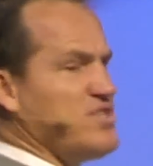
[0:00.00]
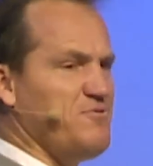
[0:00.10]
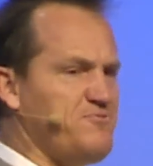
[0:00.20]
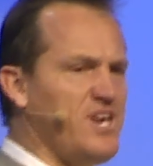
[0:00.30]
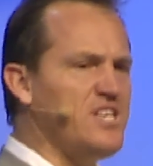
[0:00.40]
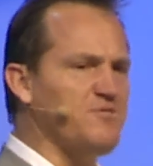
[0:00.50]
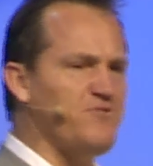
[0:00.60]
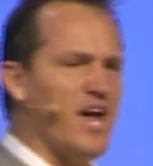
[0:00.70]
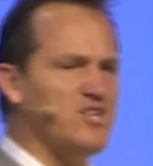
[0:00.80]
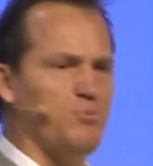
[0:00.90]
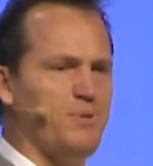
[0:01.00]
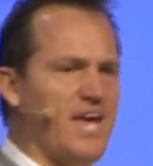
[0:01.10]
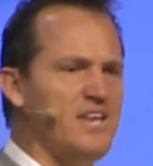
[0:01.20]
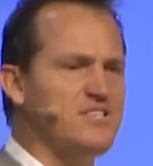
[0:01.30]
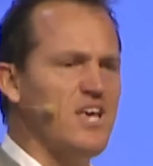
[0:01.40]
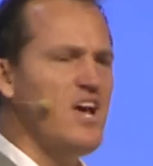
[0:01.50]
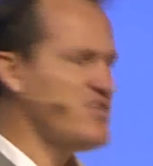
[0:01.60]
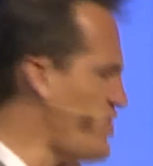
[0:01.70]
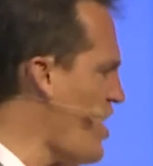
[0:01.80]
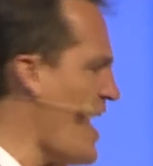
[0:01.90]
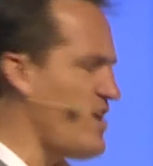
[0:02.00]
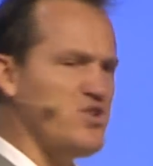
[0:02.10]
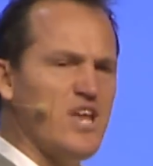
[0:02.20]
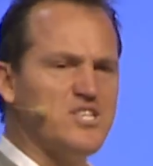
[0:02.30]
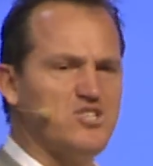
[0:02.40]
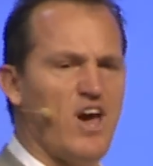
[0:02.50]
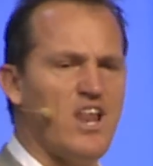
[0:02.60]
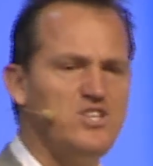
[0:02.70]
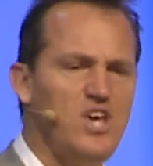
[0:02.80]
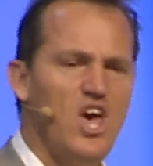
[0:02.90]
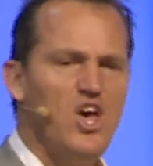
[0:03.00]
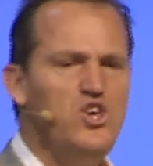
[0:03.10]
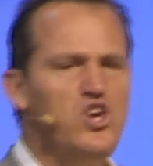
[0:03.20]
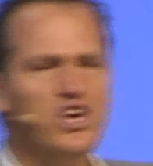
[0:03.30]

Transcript: fees to financial planners to know how to do that strategy. You could